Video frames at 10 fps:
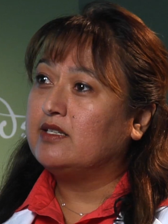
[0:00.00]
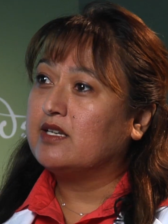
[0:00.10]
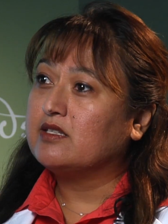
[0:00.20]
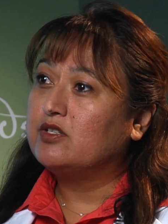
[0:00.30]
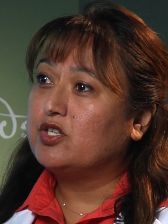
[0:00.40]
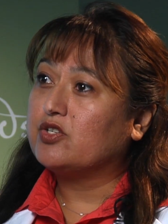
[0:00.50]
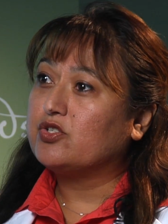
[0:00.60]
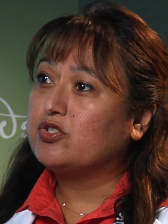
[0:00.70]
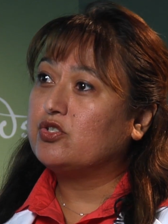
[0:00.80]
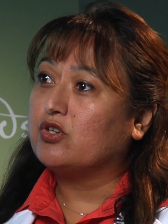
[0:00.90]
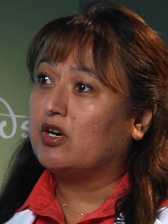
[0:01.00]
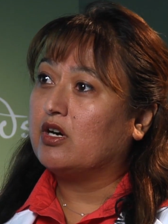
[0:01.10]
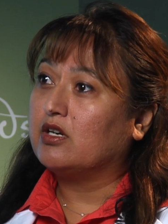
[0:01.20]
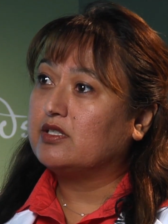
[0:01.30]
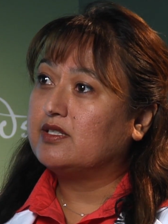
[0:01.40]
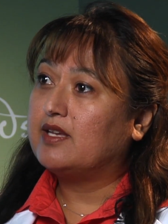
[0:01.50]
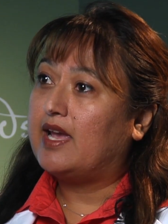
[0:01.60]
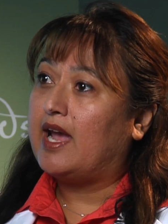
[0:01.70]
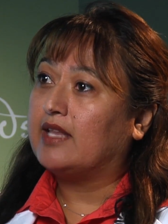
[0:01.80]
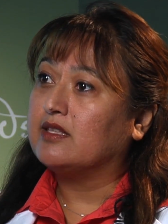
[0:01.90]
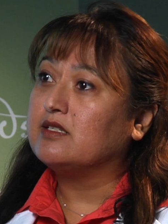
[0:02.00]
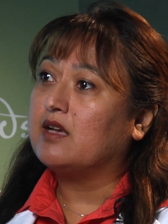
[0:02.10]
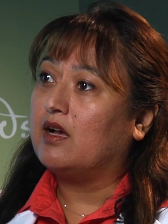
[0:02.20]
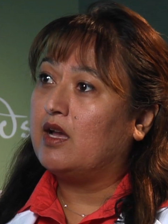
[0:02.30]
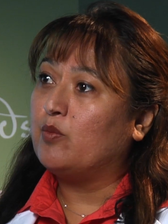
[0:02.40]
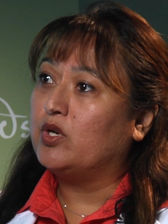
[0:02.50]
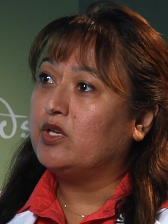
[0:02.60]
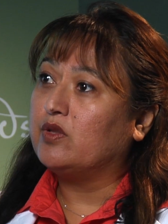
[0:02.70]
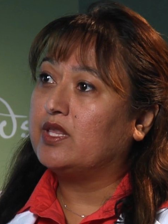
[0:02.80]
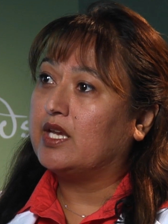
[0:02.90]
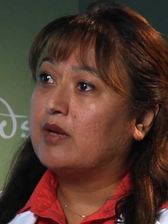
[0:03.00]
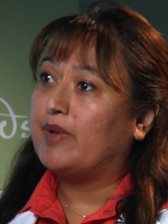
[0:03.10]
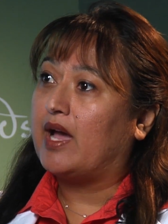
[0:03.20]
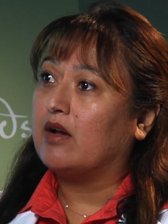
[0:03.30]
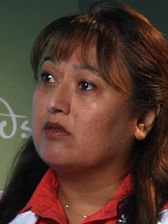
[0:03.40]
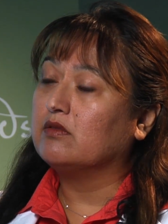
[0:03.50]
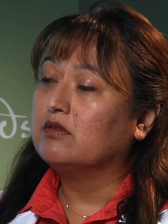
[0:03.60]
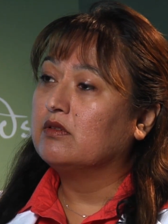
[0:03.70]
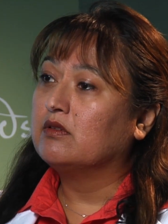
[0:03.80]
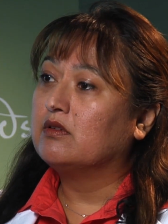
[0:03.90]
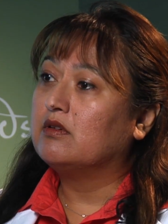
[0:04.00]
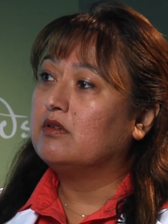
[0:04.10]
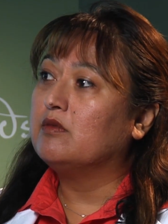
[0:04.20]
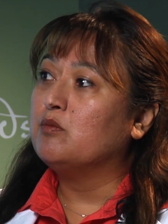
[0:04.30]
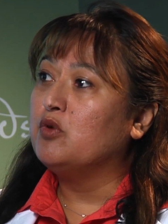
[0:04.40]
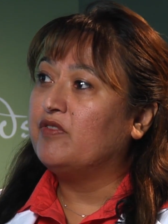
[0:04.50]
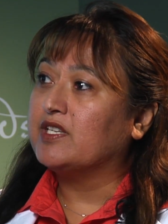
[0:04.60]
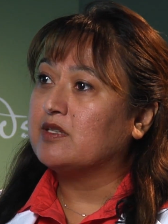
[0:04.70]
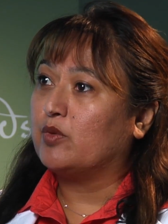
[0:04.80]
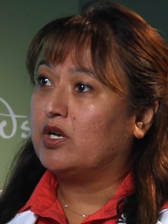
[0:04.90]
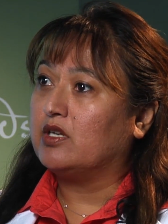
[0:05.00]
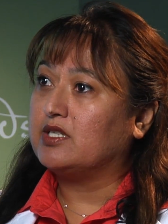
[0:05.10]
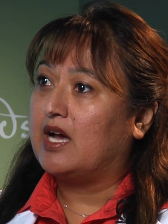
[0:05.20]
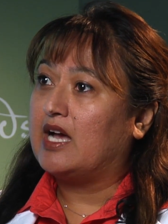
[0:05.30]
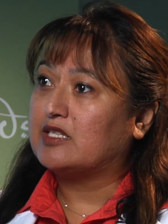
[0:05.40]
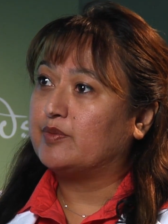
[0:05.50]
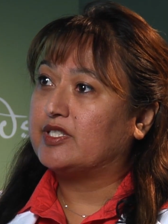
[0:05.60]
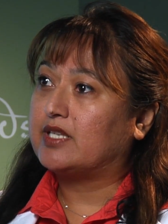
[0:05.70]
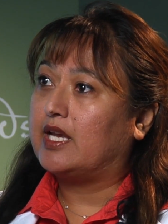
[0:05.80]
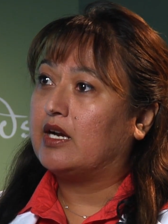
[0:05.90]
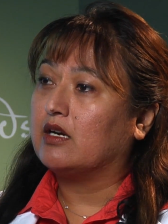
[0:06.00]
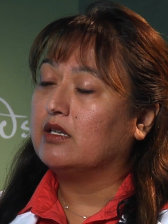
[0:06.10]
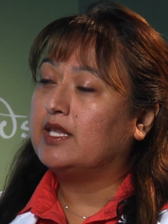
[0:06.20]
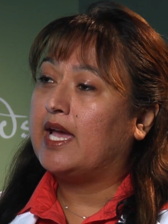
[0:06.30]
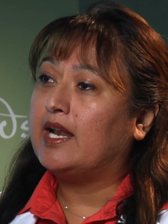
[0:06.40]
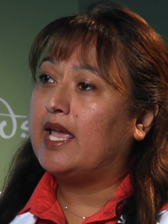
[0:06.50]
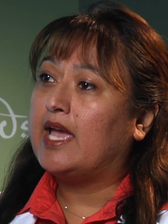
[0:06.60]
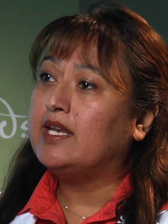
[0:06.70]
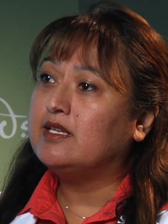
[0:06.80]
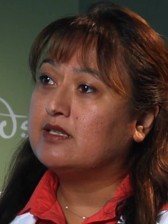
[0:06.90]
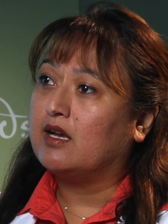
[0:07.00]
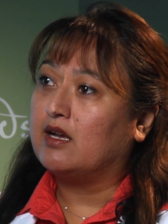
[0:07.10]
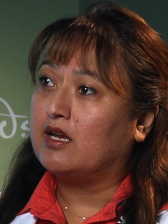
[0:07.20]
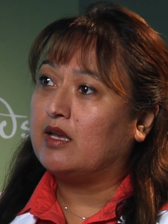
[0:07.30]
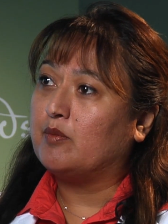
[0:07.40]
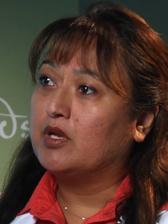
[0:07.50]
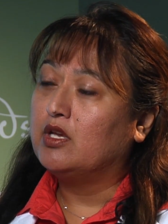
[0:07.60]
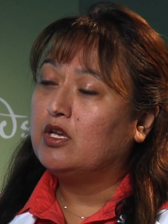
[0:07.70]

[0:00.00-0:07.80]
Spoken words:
It doesn't just start at the time when you think about moving someone on to hospice care, that any time